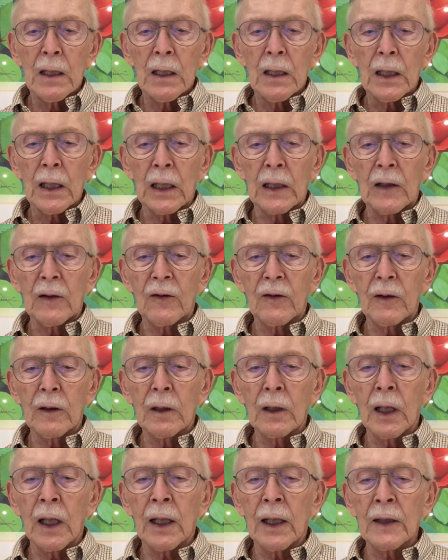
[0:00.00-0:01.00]
and his
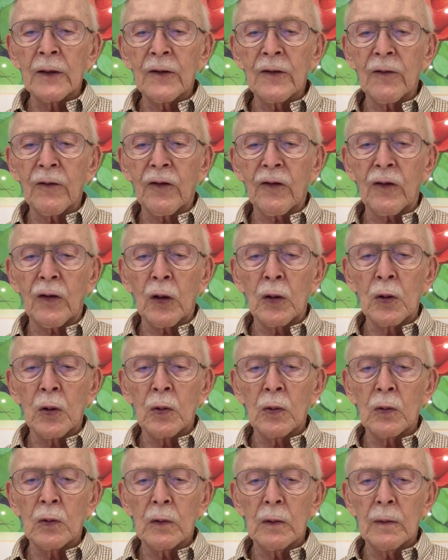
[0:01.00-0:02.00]
little eyes of
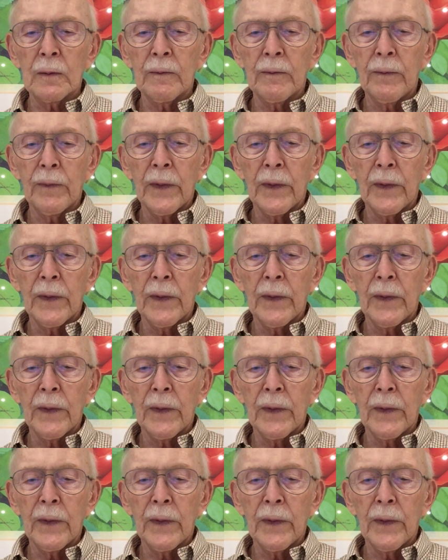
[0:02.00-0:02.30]
stone,